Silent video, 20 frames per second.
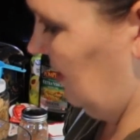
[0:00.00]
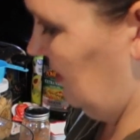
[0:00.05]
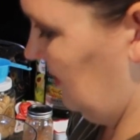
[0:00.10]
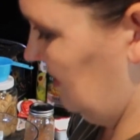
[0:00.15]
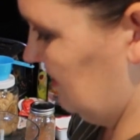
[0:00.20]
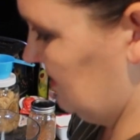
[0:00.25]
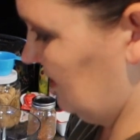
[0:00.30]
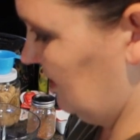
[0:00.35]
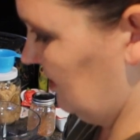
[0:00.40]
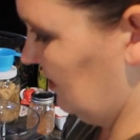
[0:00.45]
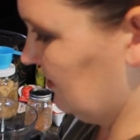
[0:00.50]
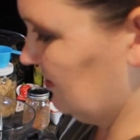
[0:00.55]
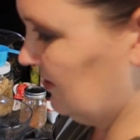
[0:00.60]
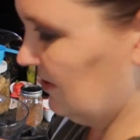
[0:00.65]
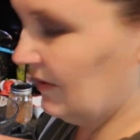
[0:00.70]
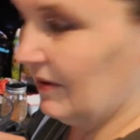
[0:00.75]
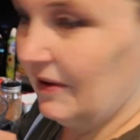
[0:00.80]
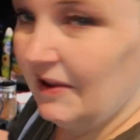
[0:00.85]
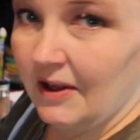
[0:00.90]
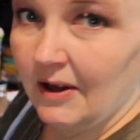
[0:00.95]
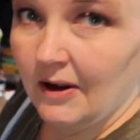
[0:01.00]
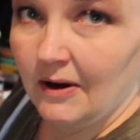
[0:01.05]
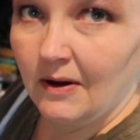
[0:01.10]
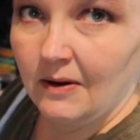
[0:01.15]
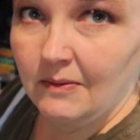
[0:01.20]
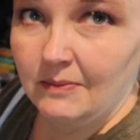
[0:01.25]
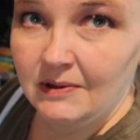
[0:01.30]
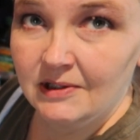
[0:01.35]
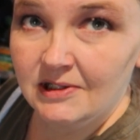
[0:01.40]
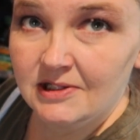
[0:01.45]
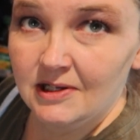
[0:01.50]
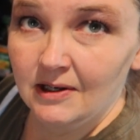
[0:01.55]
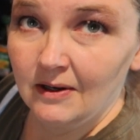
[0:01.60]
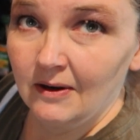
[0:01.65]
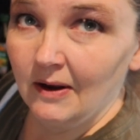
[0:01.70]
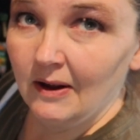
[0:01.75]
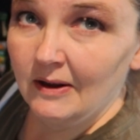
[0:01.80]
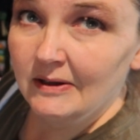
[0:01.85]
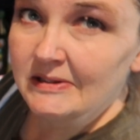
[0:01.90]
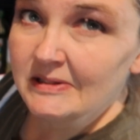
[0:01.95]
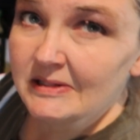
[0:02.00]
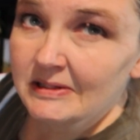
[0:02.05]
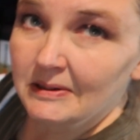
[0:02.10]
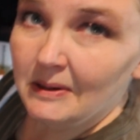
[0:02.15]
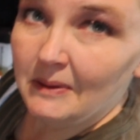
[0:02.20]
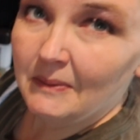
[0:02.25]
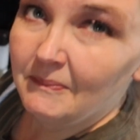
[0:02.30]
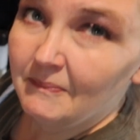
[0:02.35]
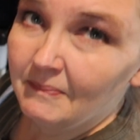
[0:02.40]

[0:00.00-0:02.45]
These are also, I think, called birds in a nest.